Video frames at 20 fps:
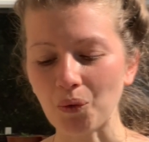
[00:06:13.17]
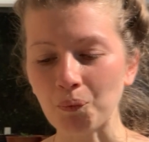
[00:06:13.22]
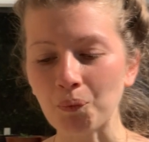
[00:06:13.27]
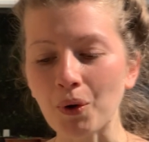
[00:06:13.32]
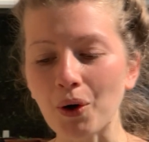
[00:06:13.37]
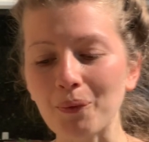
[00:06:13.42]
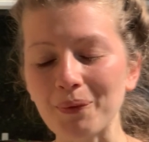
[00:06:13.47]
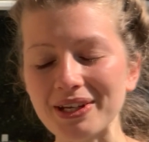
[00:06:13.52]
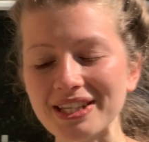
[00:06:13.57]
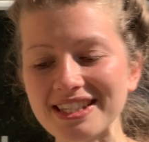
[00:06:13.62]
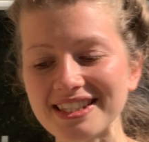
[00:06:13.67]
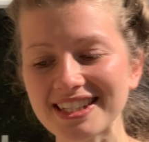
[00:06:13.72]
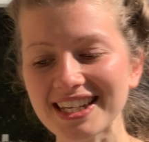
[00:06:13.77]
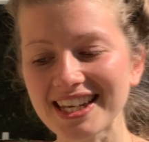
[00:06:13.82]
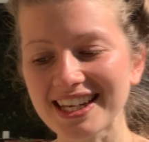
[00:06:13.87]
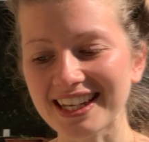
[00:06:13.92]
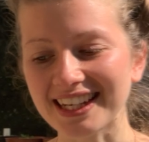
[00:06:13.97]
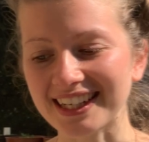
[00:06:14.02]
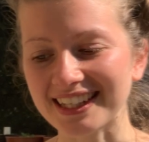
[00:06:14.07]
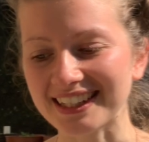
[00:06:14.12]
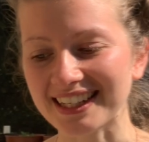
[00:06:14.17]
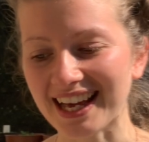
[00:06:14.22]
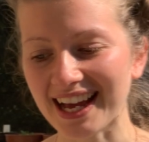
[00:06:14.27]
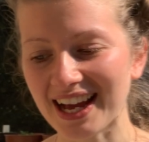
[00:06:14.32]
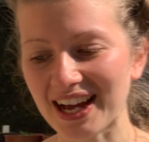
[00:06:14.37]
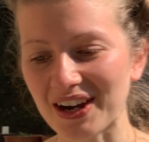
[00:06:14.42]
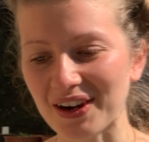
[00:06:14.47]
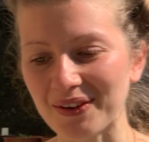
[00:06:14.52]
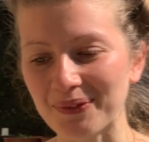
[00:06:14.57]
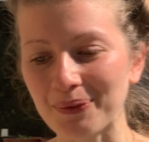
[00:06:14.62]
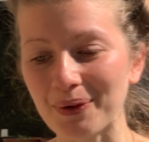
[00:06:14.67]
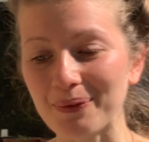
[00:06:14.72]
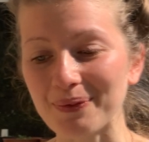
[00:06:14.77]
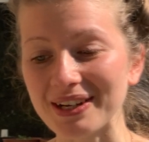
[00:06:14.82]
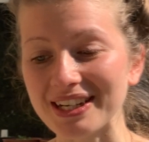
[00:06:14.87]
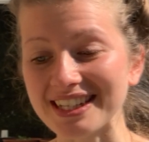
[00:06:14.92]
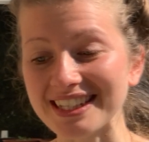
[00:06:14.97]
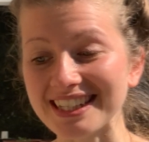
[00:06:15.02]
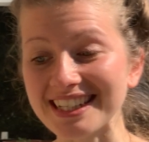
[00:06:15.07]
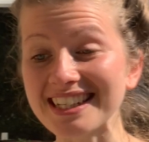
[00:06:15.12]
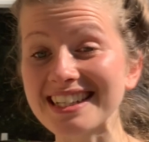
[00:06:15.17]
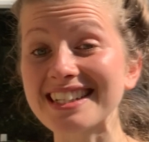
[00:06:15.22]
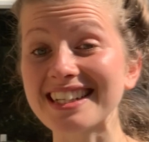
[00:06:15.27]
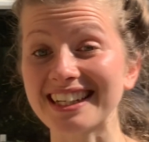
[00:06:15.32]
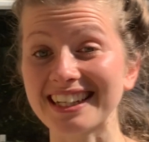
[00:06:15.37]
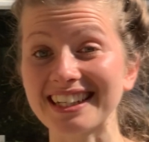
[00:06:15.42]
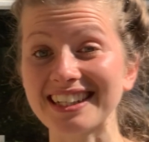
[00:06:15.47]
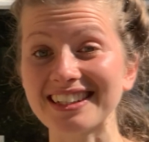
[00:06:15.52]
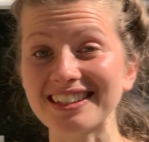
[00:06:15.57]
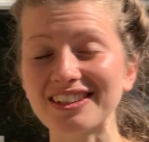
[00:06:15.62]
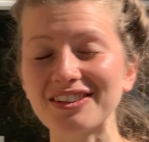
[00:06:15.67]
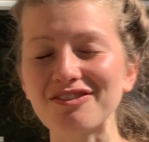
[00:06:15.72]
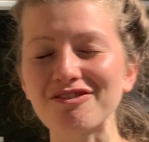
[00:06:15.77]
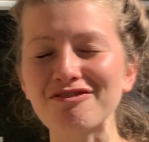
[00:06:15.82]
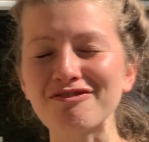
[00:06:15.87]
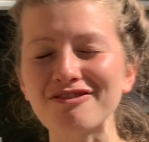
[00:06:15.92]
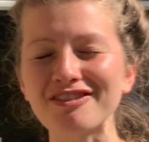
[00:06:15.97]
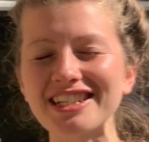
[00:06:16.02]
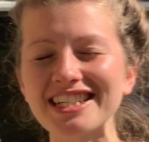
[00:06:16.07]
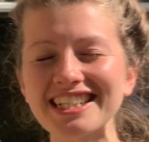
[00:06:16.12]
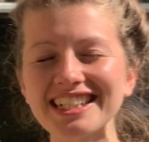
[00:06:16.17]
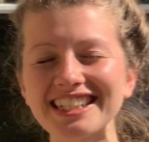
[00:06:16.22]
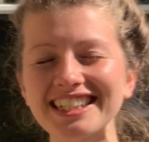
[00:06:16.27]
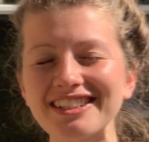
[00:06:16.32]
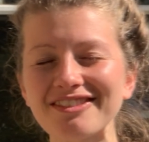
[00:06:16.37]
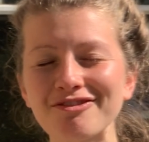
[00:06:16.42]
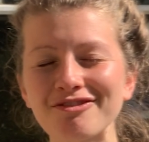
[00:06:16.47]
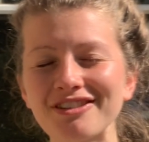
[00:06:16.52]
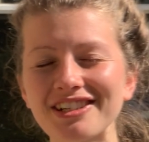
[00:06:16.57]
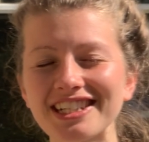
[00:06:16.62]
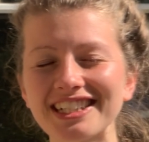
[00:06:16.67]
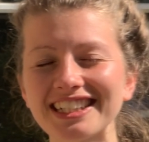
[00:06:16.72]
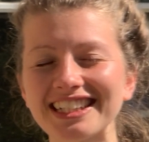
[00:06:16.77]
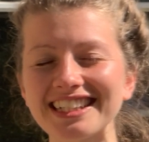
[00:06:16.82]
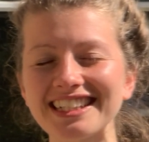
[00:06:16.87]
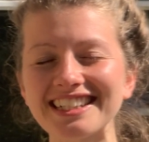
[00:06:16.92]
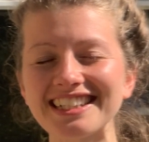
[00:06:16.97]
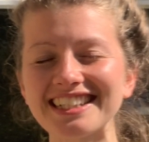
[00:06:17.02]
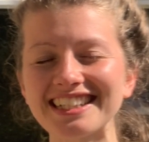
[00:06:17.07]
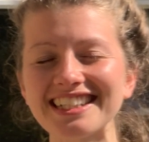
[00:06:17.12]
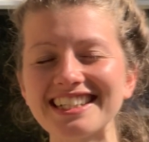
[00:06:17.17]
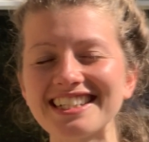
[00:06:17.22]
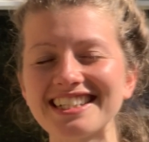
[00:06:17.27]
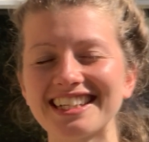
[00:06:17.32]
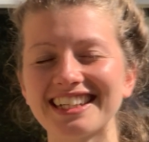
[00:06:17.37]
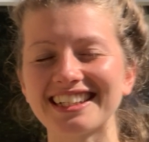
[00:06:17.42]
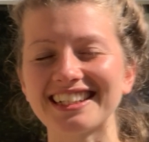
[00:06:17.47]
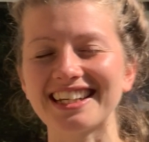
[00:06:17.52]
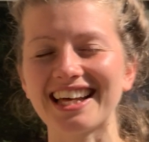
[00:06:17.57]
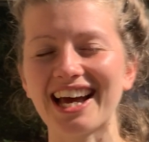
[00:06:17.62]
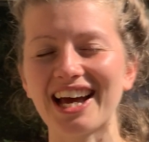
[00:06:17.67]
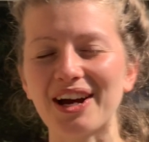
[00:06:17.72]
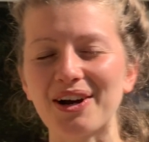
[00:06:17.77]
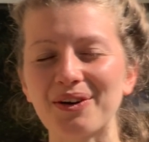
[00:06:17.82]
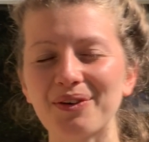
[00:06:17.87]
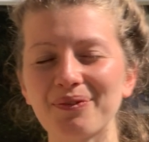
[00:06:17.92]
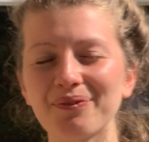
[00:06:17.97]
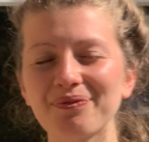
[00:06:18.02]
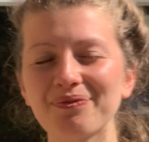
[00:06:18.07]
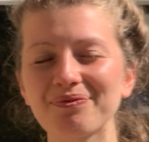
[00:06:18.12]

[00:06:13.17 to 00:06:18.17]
what we're seeing now, what we're needing, really, really needing now,